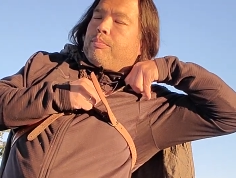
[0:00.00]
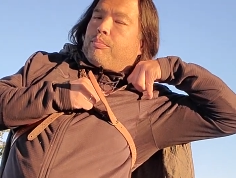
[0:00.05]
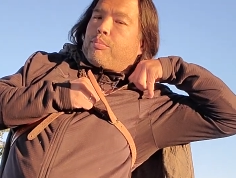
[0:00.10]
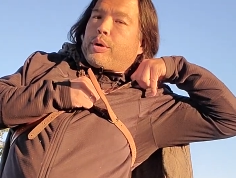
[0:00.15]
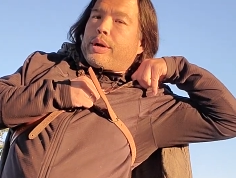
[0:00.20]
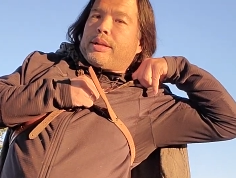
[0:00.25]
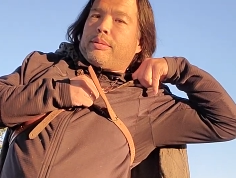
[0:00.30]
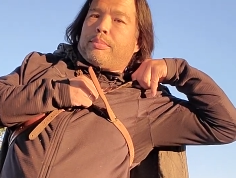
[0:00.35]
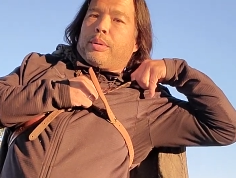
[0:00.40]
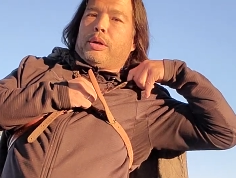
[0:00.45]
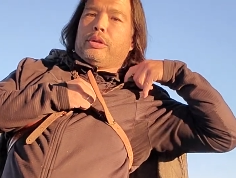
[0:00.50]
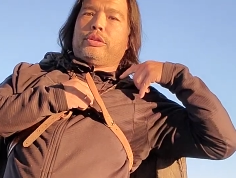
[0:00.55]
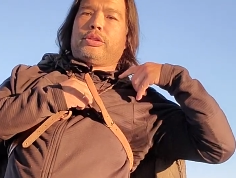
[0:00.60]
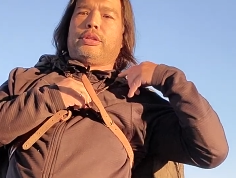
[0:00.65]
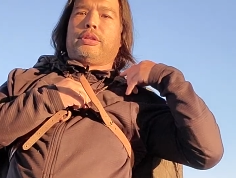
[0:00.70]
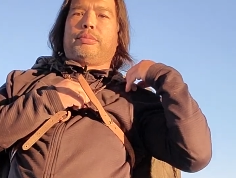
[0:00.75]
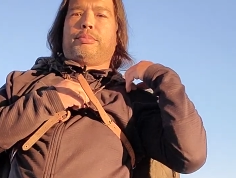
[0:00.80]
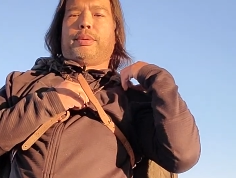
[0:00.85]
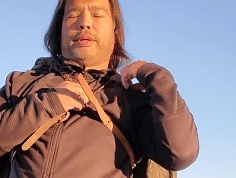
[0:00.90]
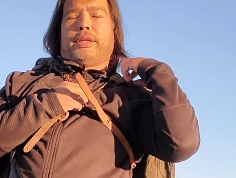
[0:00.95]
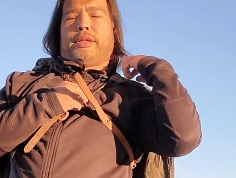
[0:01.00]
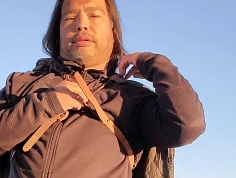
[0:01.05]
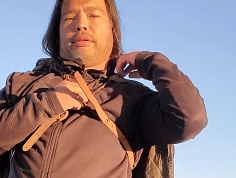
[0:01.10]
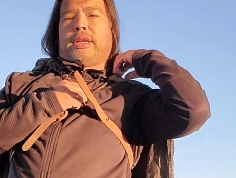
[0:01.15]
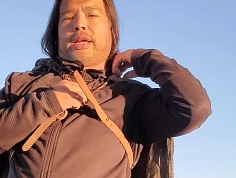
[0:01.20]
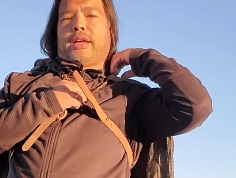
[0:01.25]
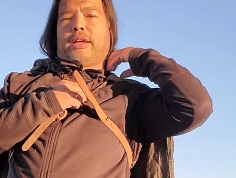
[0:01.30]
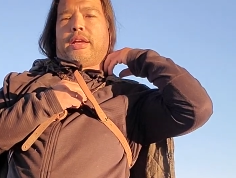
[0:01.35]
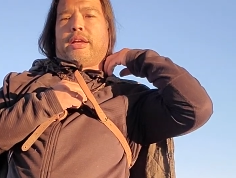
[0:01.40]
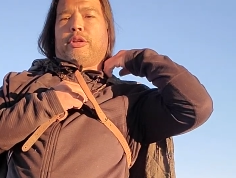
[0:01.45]
braided belt, but
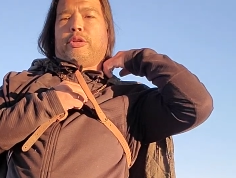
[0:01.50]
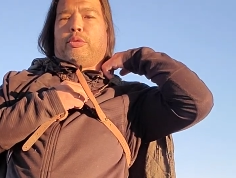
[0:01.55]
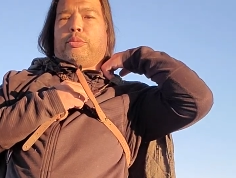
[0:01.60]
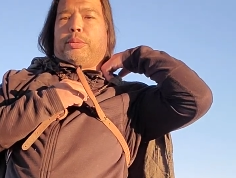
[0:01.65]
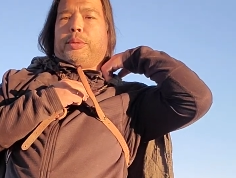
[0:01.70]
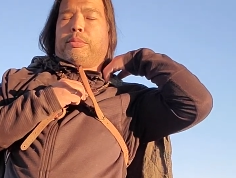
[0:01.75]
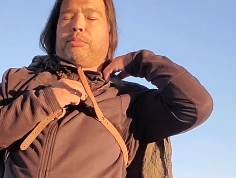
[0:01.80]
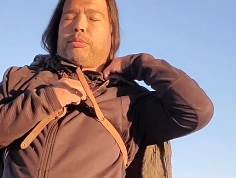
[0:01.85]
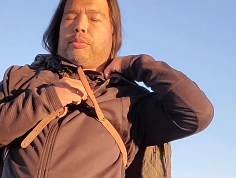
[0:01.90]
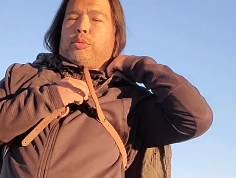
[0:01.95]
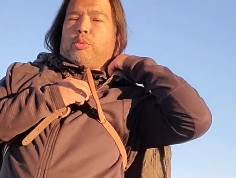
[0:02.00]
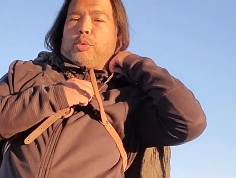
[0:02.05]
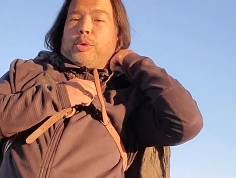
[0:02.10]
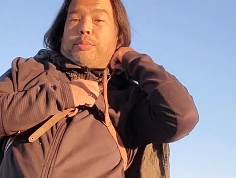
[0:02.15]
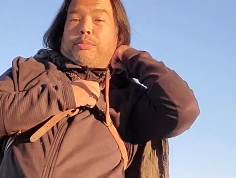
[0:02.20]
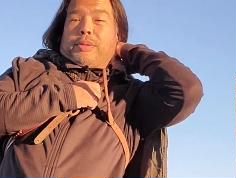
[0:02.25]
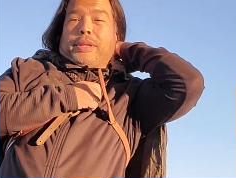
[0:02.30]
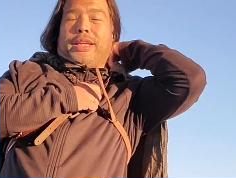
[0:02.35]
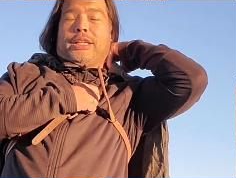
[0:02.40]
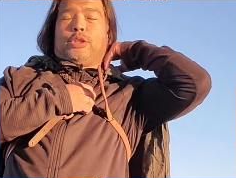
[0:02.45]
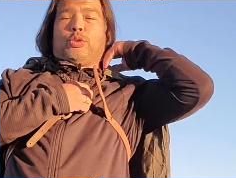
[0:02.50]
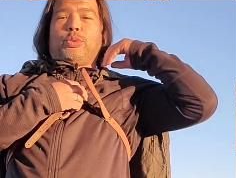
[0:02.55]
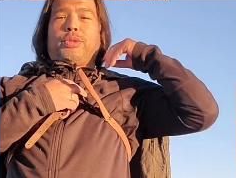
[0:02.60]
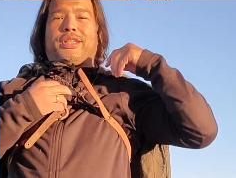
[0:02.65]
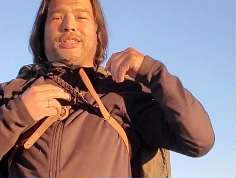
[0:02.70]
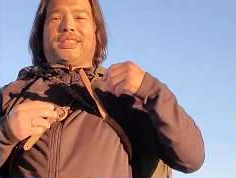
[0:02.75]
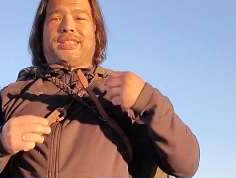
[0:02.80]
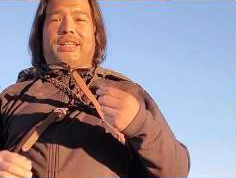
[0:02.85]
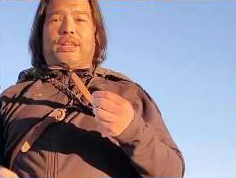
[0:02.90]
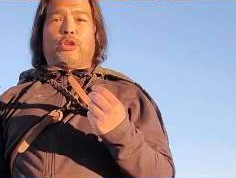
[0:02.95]
it will be replaced with
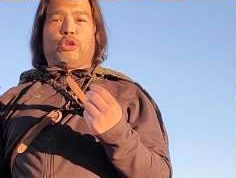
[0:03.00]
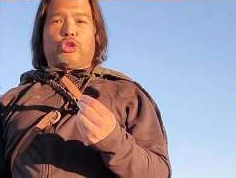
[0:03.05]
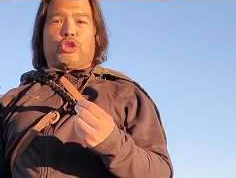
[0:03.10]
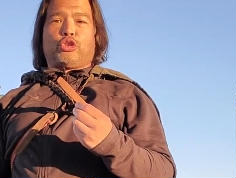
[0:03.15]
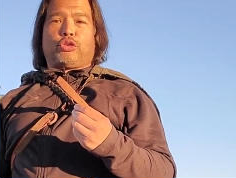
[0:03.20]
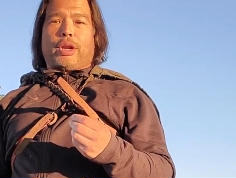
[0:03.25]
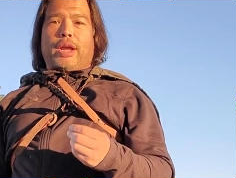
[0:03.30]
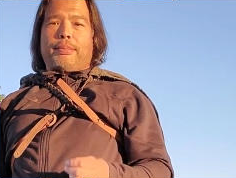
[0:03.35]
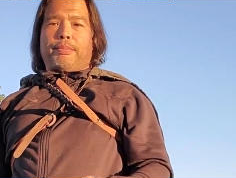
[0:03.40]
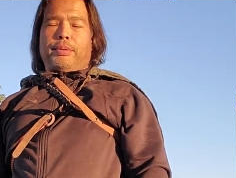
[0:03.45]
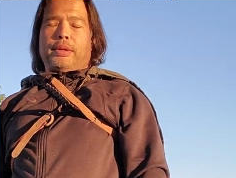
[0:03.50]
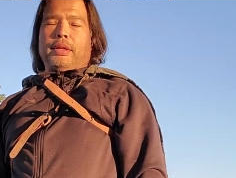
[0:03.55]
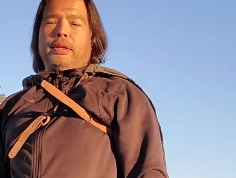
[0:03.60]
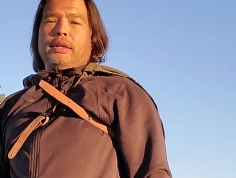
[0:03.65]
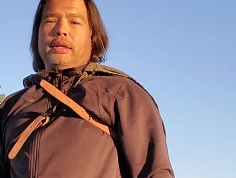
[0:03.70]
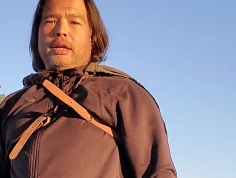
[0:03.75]
a single strap